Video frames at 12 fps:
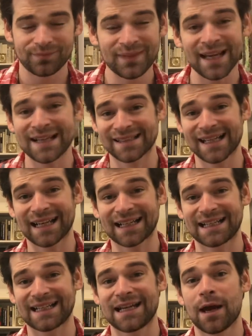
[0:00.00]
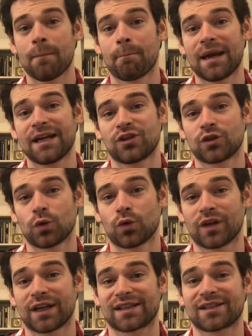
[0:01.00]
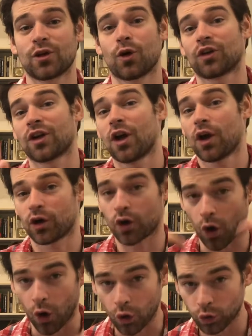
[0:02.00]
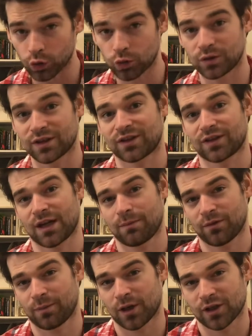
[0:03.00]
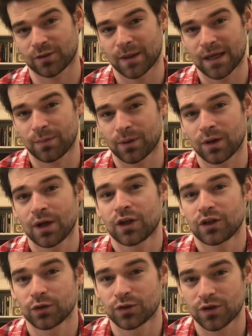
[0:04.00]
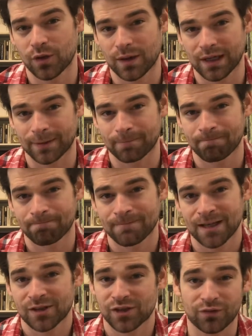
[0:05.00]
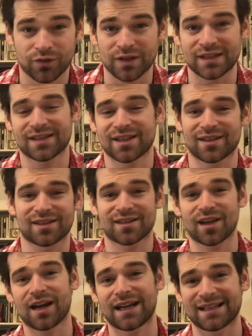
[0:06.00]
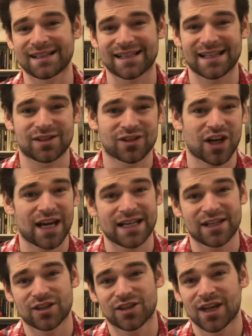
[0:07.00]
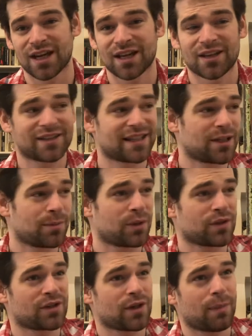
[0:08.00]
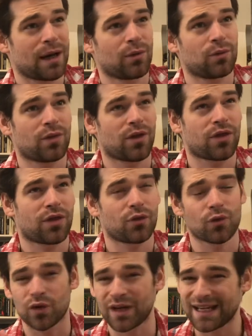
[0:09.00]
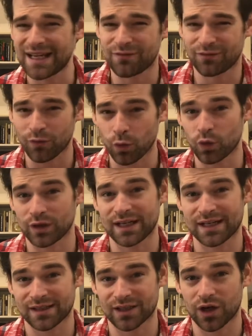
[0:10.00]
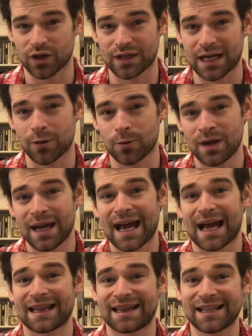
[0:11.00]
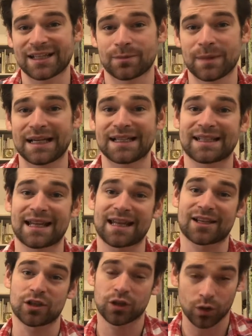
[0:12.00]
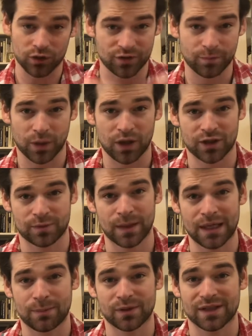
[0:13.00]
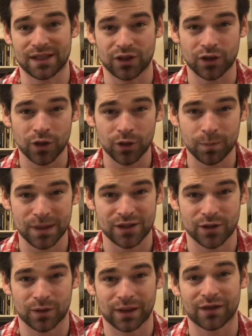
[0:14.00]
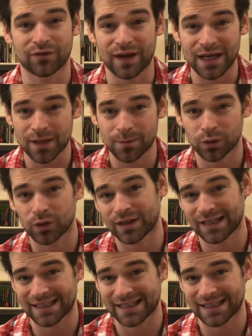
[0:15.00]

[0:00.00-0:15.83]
And secondly, make sure that it's not an old type of past paper you're doing. So for instance, science has changed syllabus about 3-4 years ago now, and this means that there's lots of past papers that you could be doing available on the